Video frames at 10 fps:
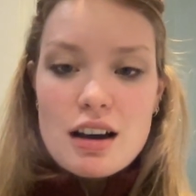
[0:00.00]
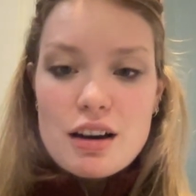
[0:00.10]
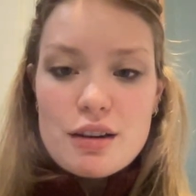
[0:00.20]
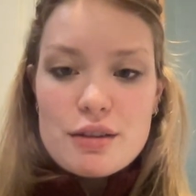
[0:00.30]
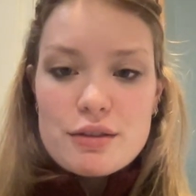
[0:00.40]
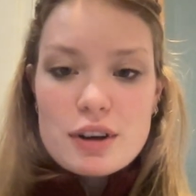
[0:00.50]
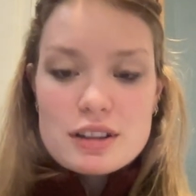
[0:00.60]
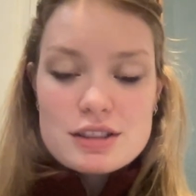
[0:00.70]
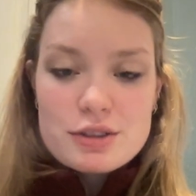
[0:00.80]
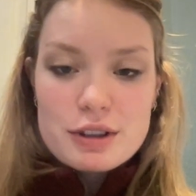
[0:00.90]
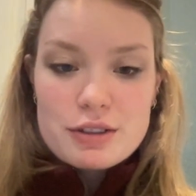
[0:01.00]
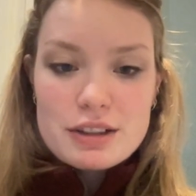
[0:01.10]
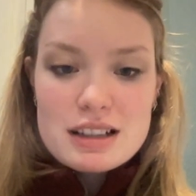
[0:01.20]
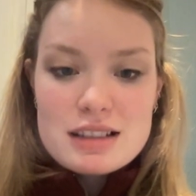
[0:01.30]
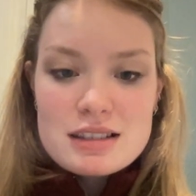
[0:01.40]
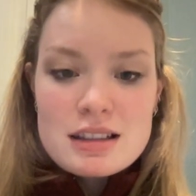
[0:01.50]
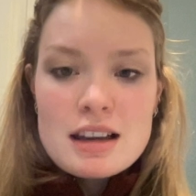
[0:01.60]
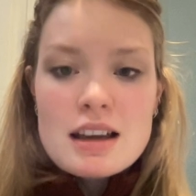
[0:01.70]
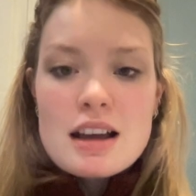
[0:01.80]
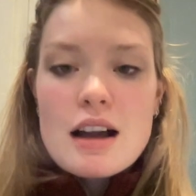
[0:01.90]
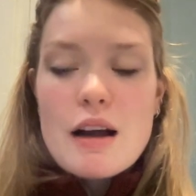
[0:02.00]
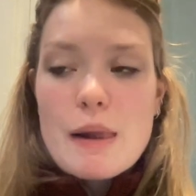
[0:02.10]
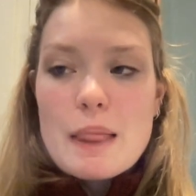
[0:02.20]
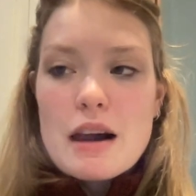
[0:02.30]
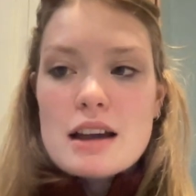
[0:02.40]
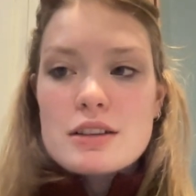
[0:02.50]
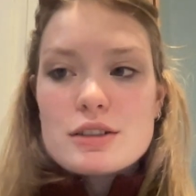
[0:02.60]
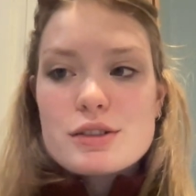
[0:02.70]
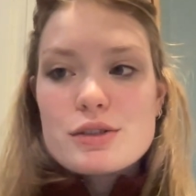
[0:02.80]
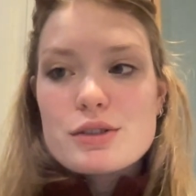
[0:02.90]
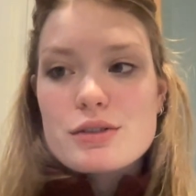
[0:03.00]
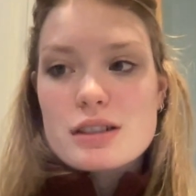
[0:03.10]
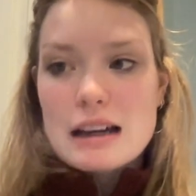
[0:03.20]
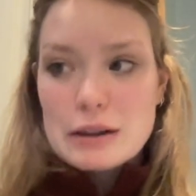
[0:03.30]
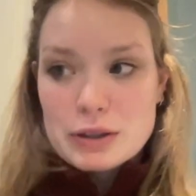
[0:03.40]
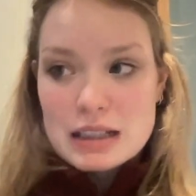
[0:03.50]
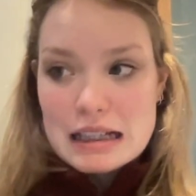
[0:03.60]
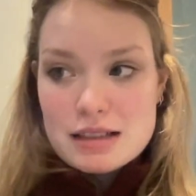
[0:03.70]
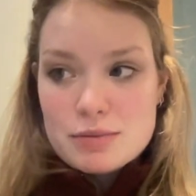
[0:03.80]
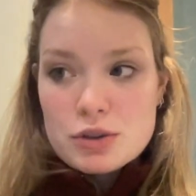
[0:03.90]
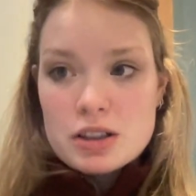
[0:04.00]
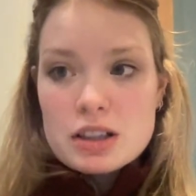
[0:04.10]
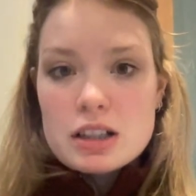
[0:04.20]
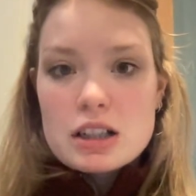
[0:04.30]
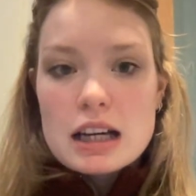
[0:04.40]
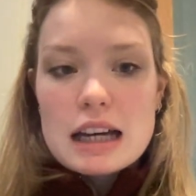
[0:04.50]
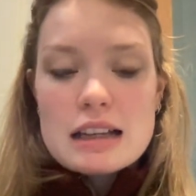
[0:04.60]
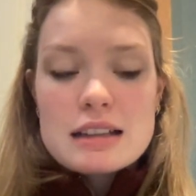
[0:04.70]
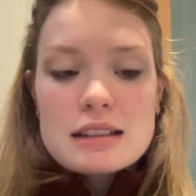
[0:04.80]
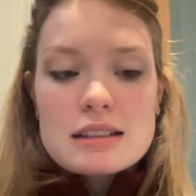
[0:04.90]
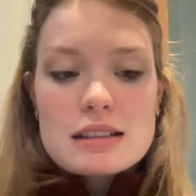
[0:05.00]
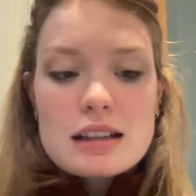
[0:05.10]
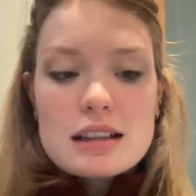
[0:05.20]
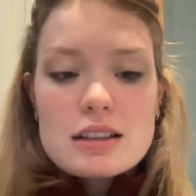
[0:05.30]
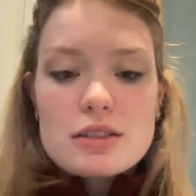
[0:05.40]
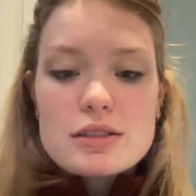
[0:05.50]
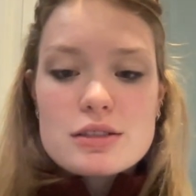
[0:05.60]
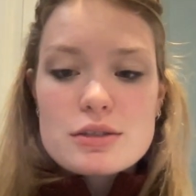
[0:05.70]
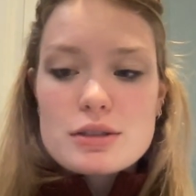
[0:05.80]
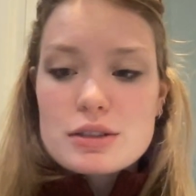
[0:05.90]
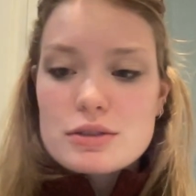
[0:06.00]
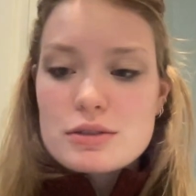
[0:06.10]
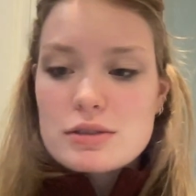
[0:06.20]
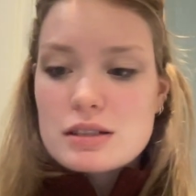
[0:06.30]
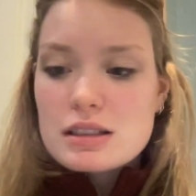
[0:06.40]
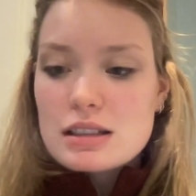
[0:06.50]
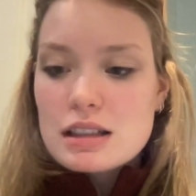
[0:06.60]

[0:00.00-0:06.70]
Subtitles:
of osteoarthritis. I also used our textbook, and I also used